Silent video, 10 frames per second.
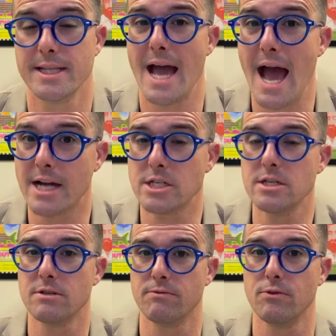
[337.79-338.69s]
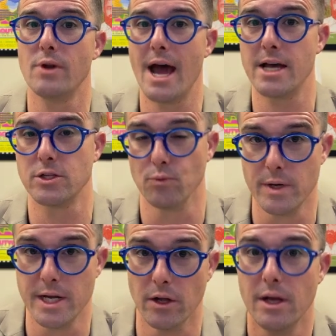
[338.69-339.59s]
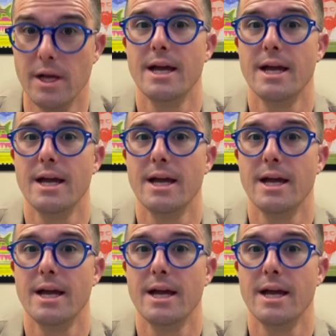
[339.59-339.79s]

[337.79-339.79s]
the action is viewed as real,